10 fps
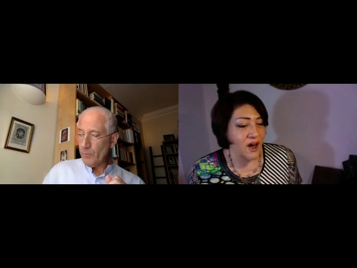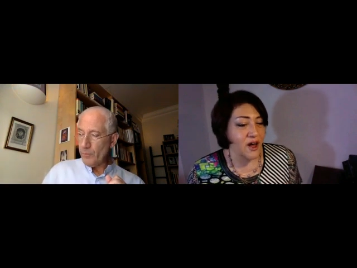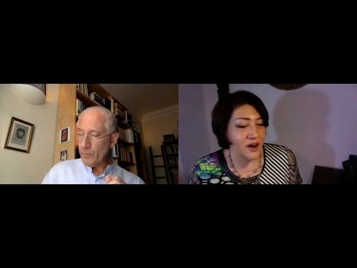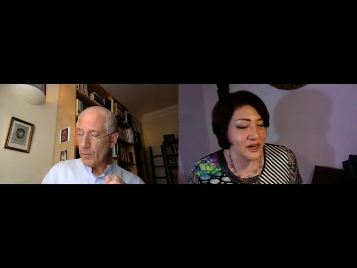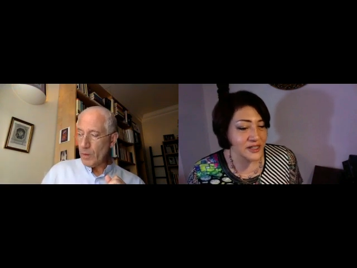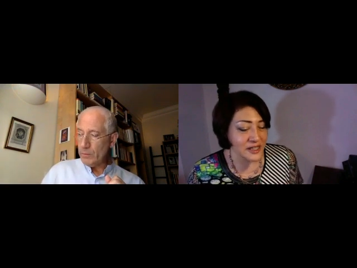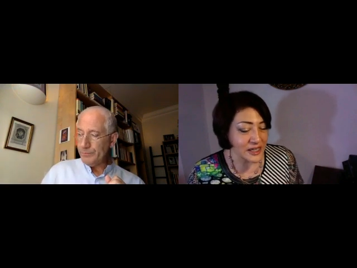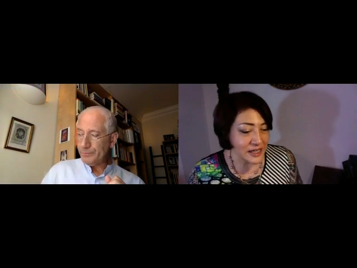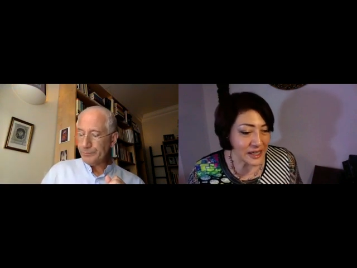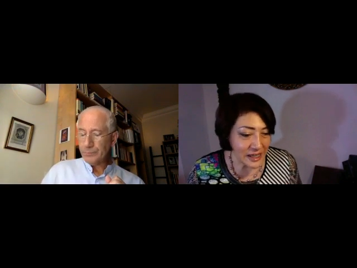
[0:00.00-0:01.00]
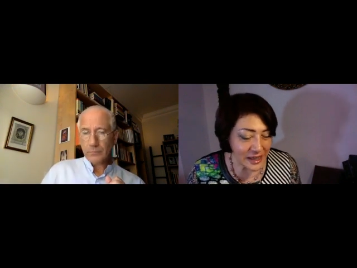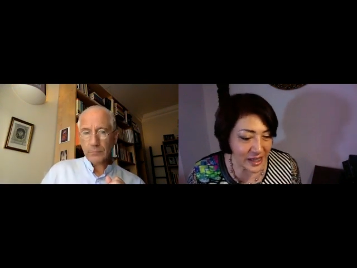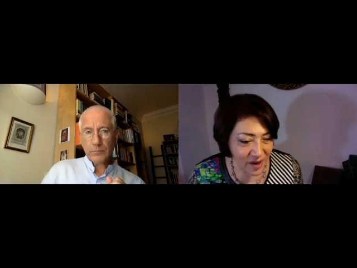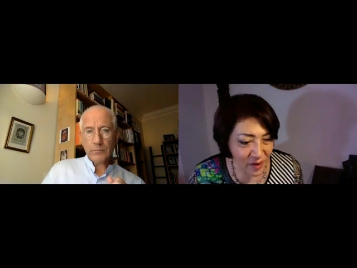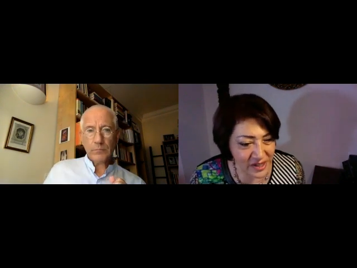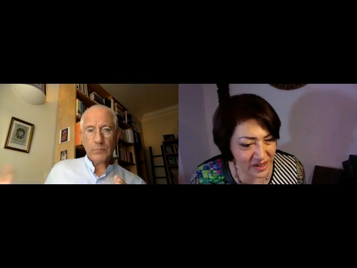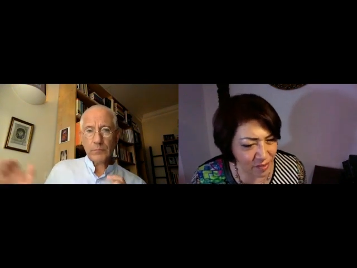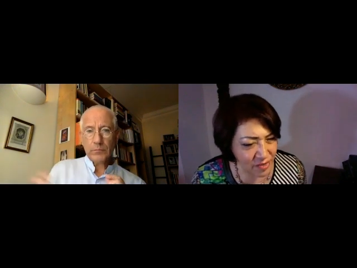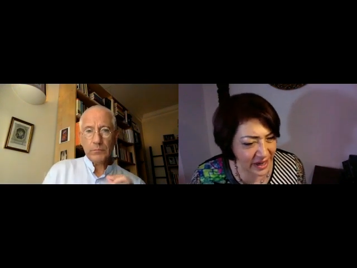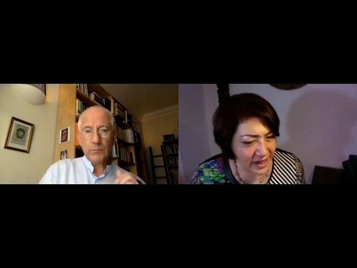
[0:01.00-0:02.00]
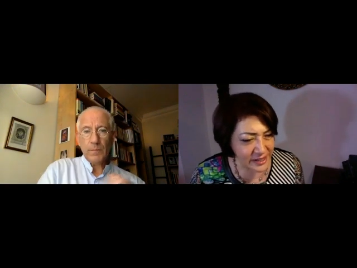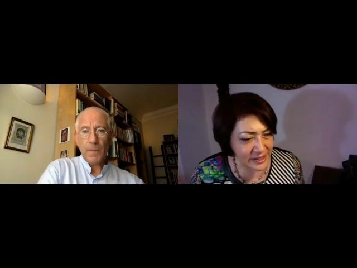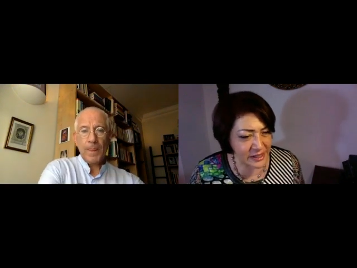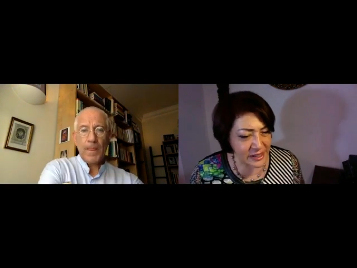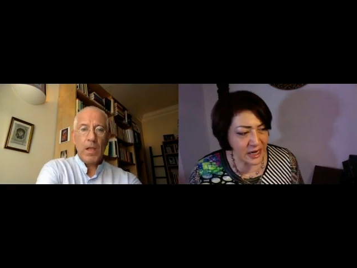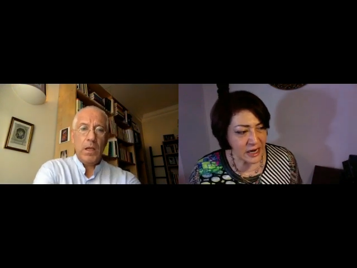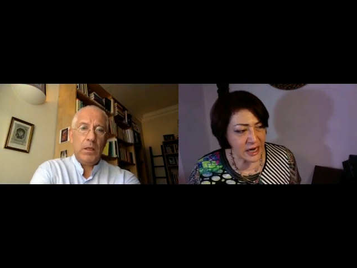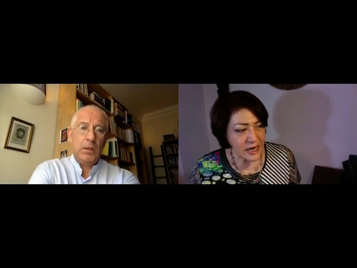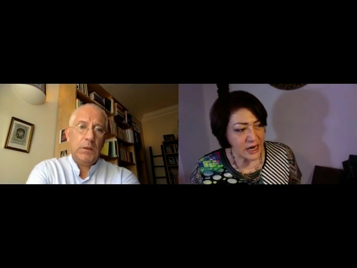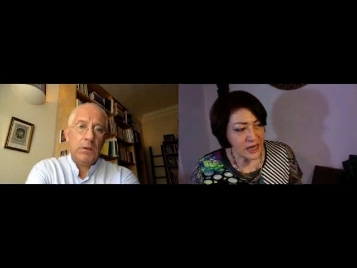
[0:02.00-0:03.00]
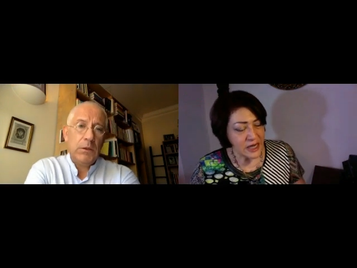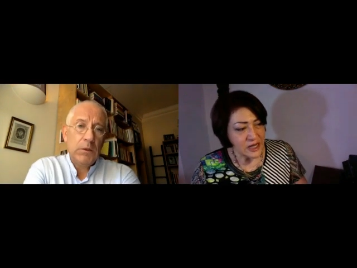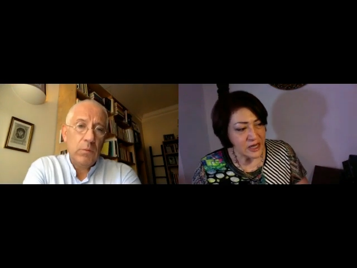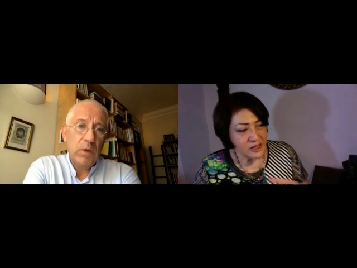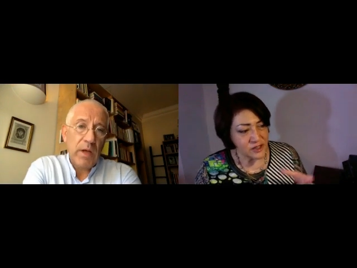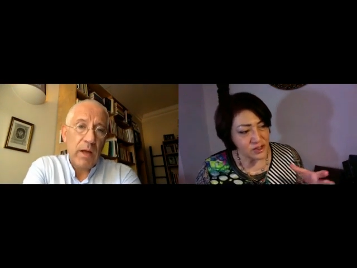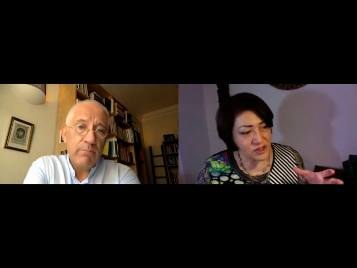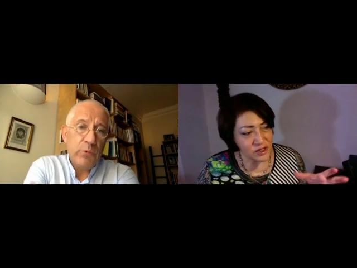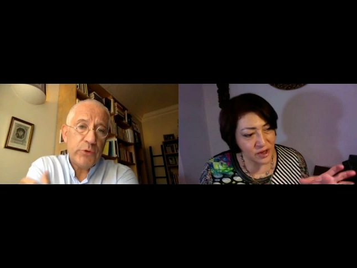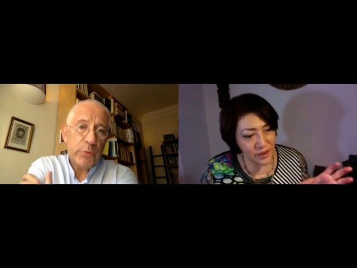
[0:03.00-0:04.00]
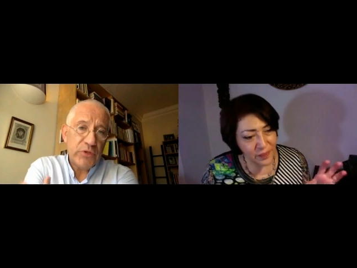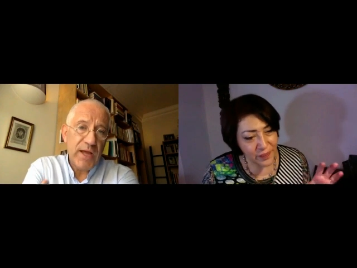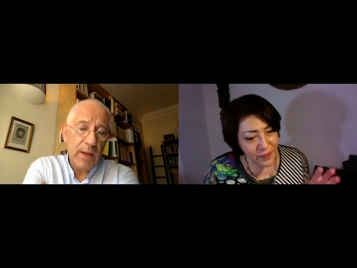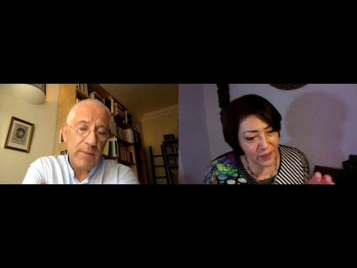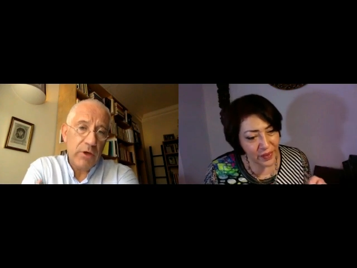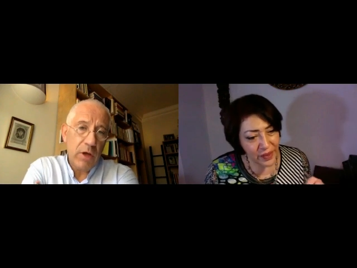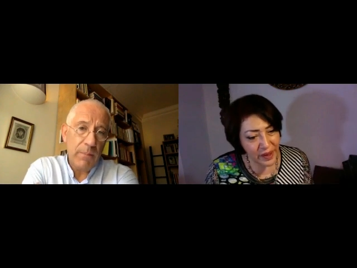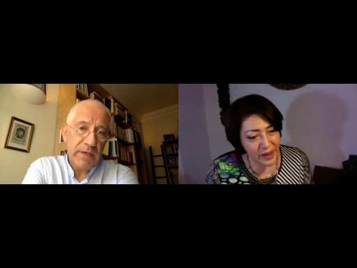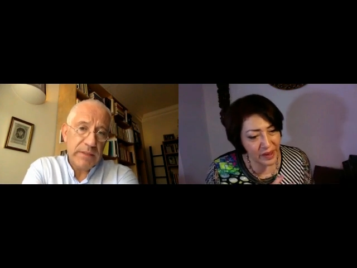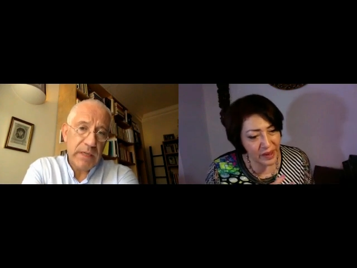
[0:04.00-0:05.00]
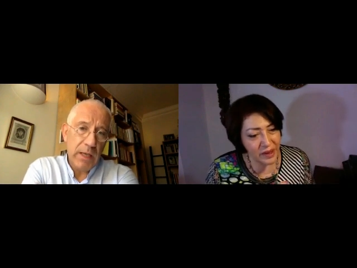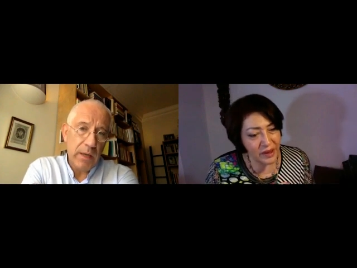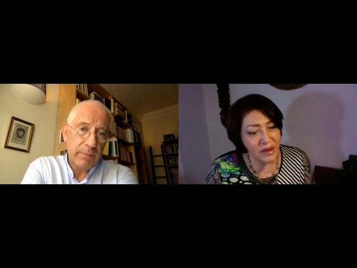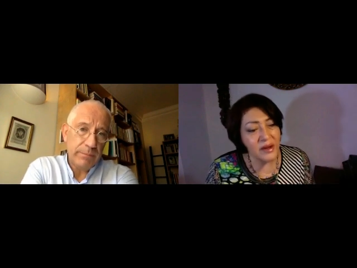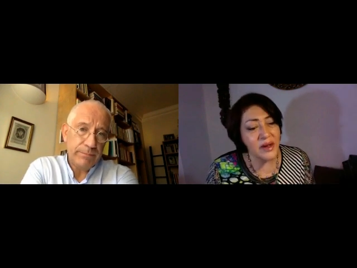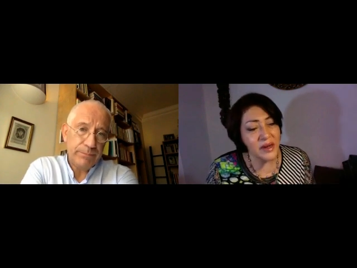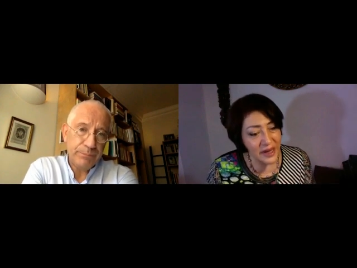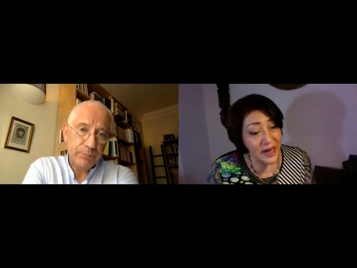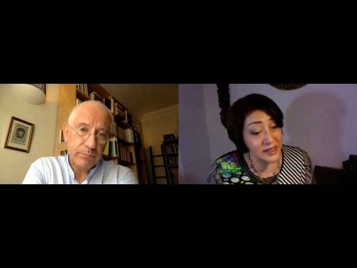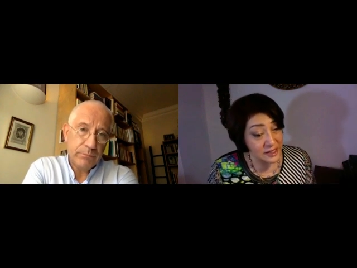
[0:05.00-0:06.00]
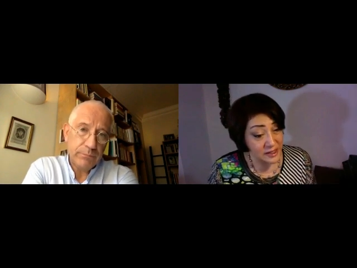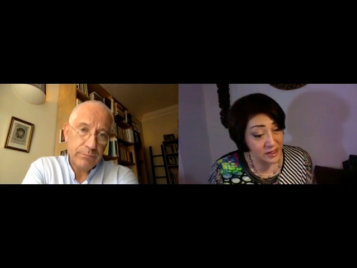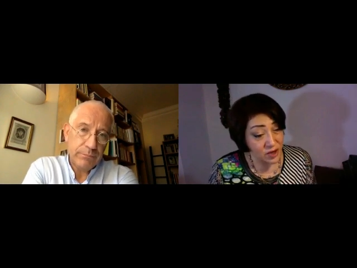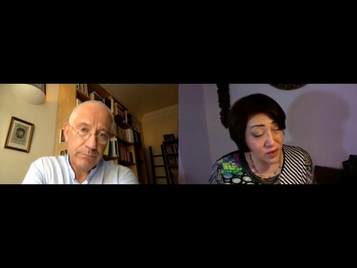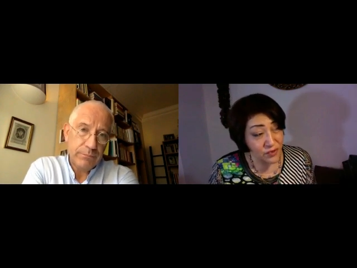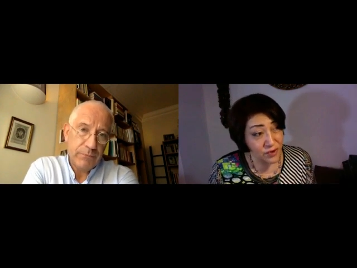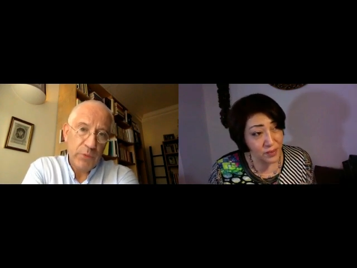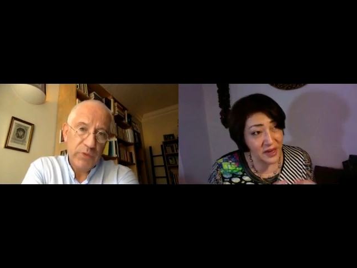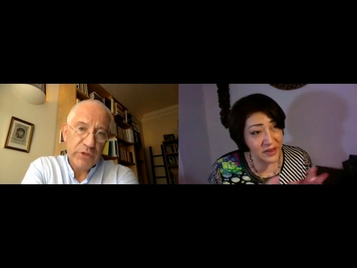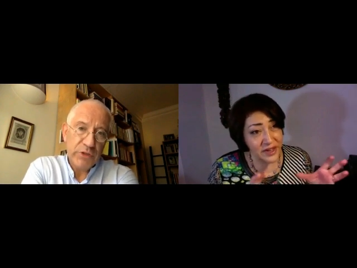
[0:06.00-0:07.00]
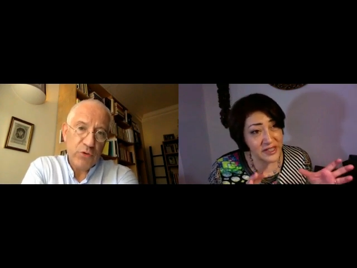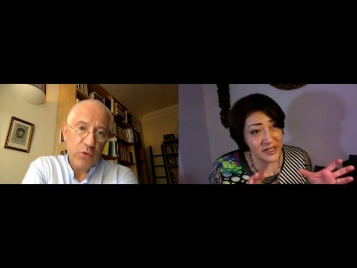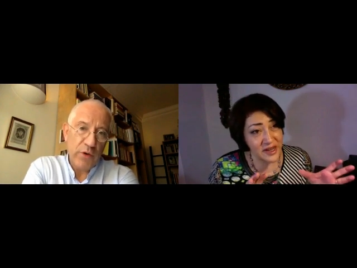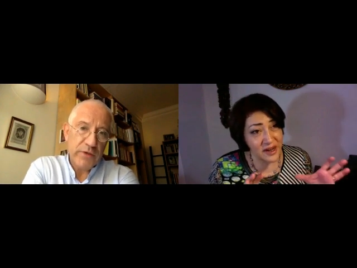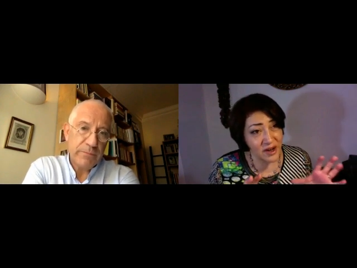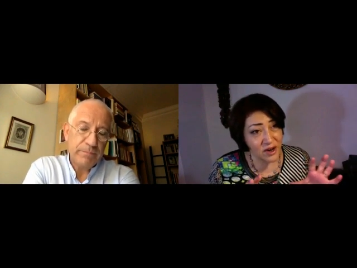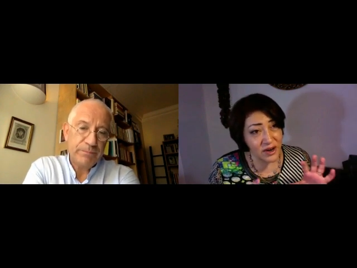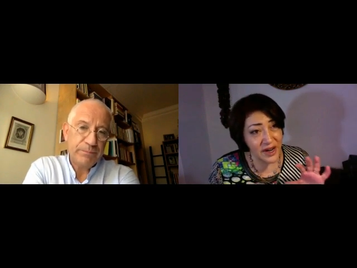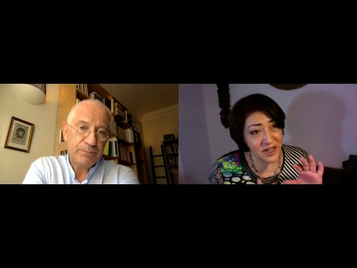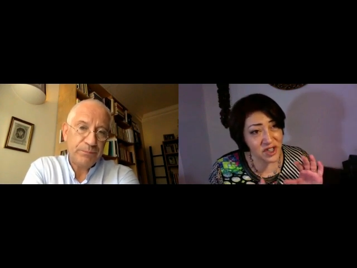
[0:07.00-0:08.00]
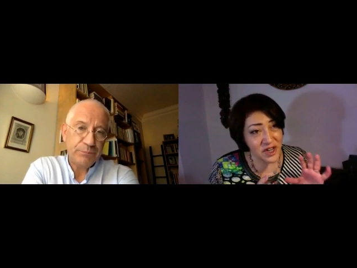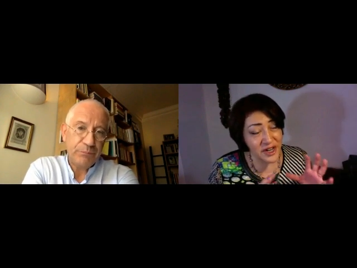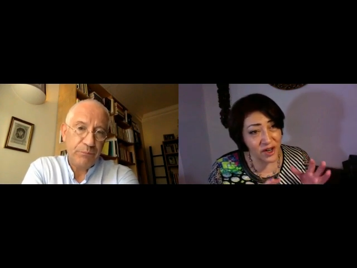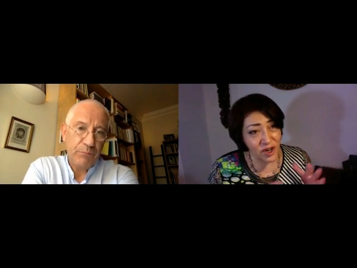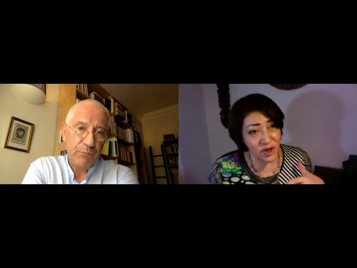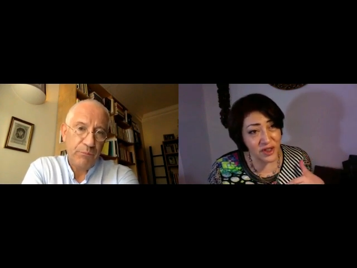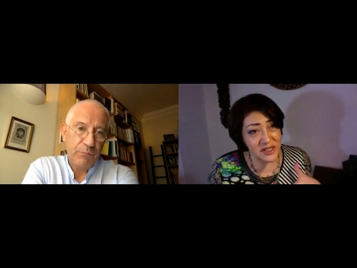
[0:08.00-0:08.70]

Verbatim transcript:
Speaker 1: heart, then it was something else.
Speaker 2: Well, Ammut would come and gobble it up.
Speaker 1: Yes, so for you me, connection, you know, the